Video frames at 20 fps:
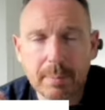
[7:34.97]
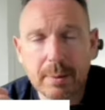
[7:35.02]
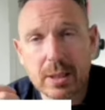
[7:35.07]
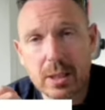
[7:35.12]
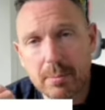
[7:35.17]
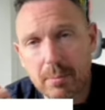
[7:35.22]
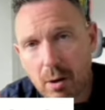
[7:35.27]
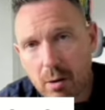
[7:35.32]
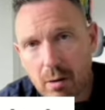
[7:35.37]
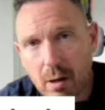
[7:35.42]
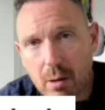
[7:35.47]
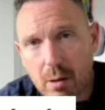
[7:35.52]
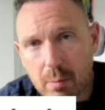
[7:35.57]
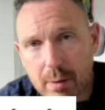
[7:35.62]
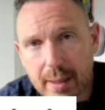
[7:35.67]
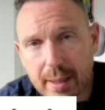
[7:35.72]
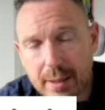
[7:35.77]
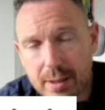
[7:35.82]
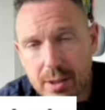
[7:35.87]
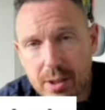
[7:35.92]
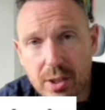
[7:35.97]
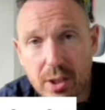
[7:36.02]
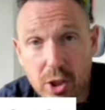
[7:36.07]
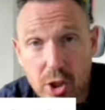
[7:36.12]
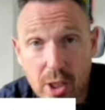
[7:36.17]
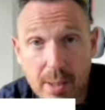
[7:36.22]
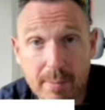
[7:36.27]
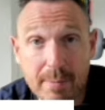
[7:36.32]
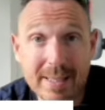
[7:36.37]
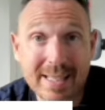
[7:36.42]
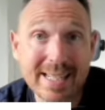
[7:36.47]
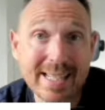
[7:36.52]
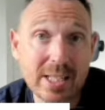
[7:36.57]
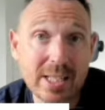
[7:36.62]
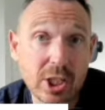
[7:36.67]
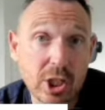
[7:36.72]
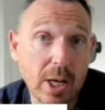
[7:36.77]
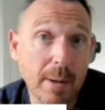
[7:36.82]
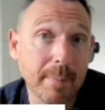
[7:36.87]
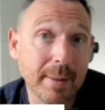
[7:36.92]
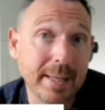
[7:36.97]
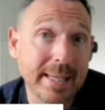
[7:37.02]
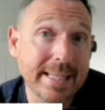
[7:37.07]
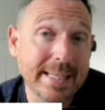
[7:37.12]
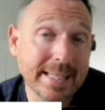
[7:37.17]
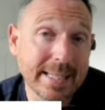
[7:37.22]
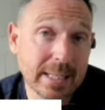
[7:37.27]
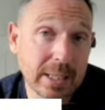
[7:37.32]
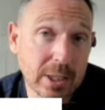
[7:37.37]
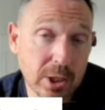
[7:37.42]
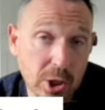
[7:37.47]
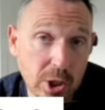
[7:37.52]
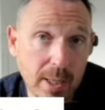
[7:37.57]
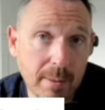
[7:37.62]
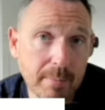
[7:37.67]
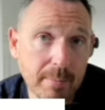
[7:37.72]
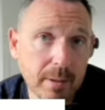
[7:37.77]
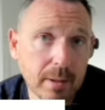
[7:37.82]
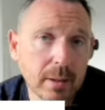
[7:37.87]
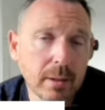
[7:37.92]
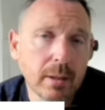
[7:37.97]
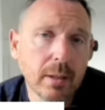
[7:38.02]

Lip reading: But tomorrow we're going to the gym. So let's jump into the gym